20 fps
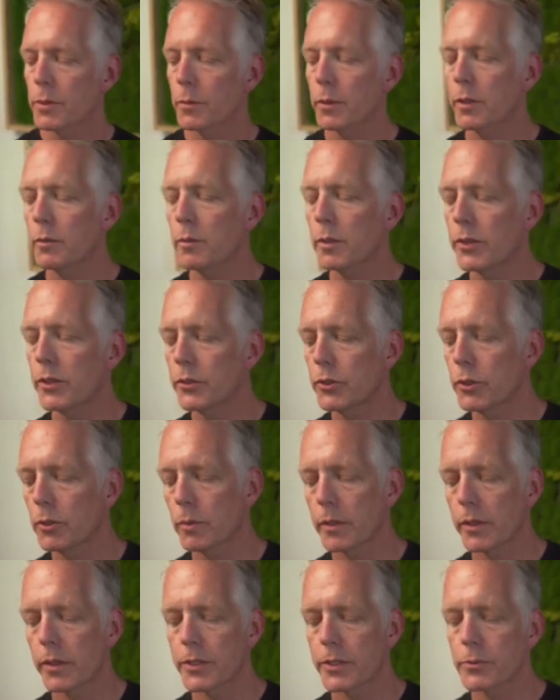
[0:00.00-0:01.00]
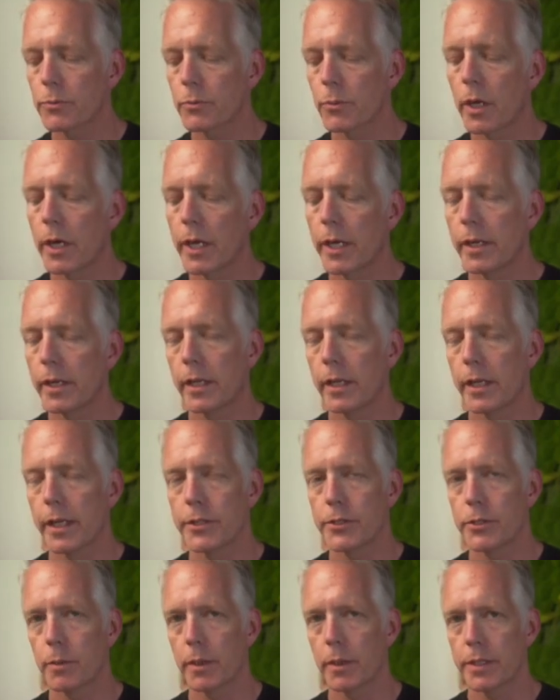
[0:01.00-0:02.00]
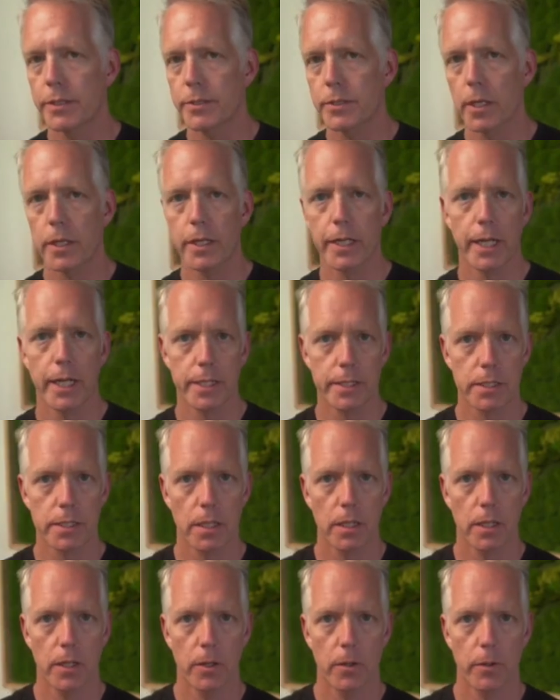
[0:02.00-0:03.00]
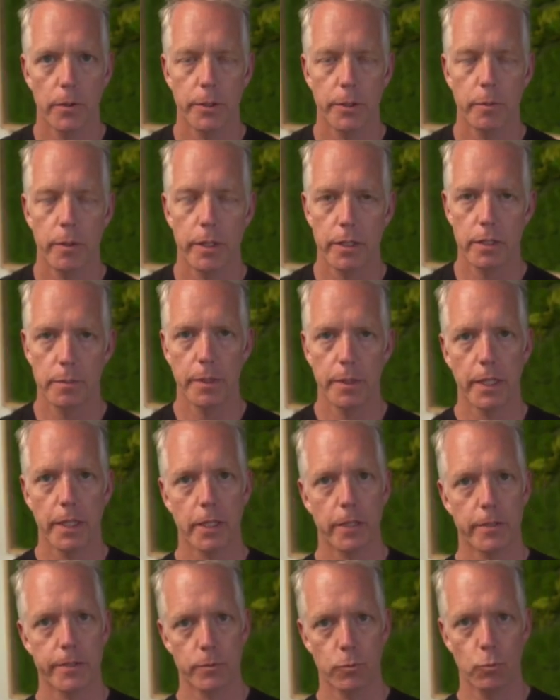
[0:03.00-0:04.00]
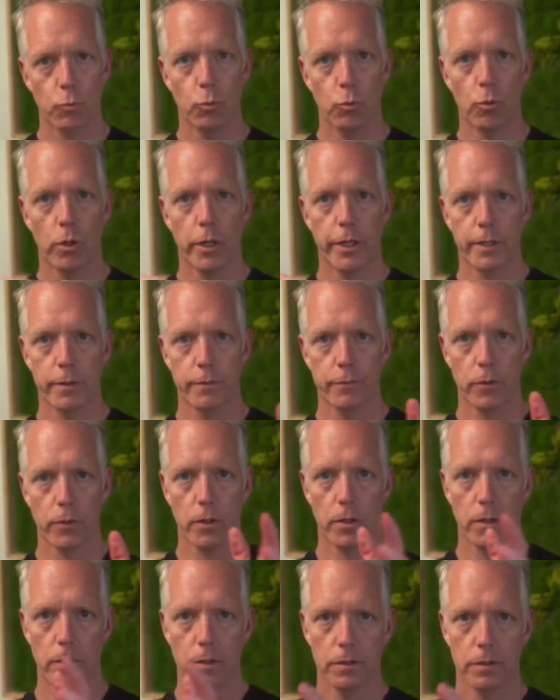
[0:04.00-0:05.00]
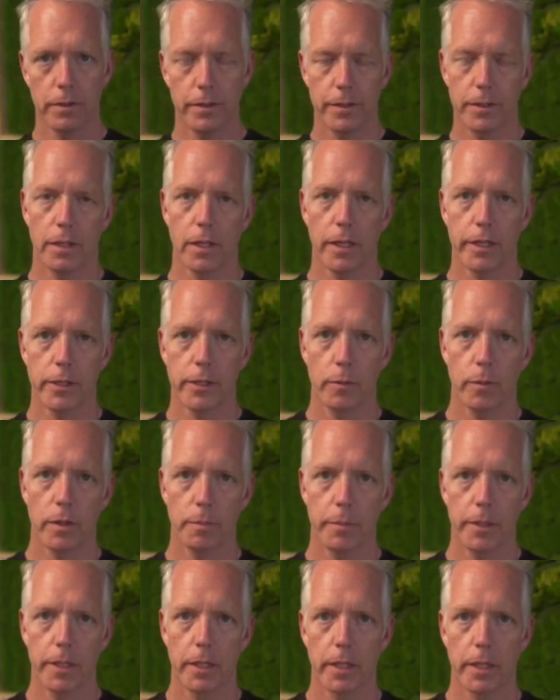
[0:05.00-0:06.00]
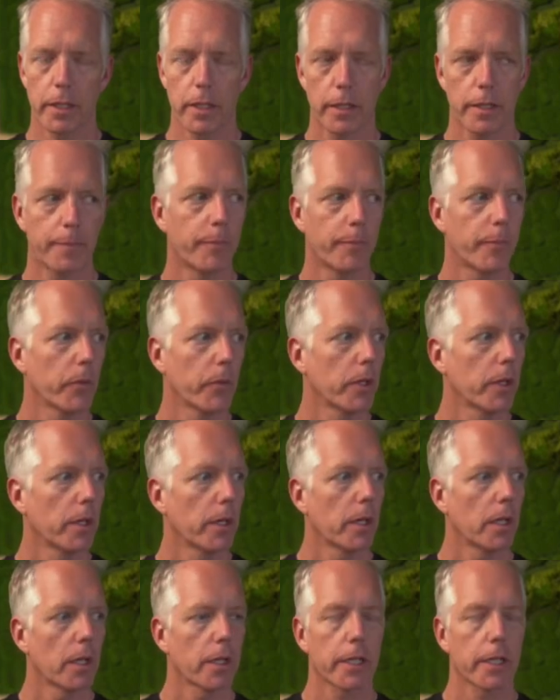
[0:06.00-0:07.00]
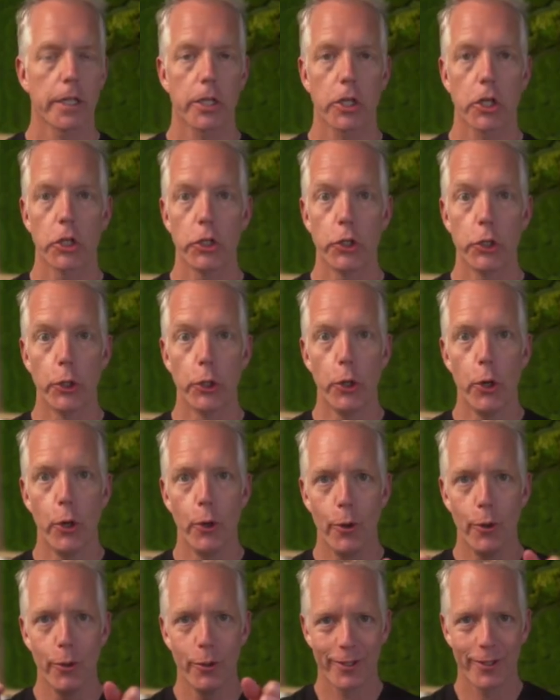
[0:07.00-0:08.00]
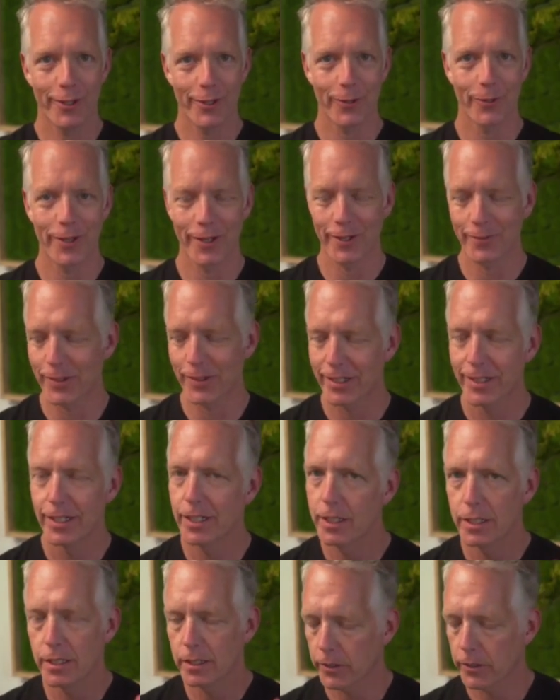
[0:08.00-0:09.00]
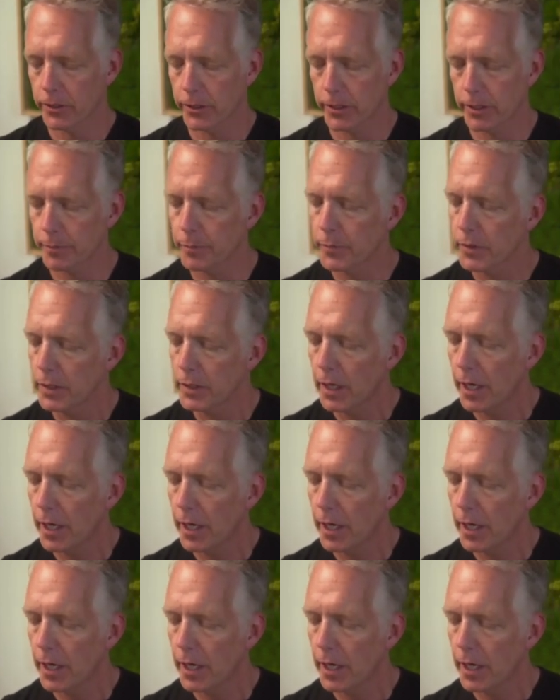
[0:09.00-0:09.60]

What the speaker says: what you want to do on this run is you want to start kind of slow, and you want it to be like this waterfall. Like you want to be like in a canoe going over. No, you don't.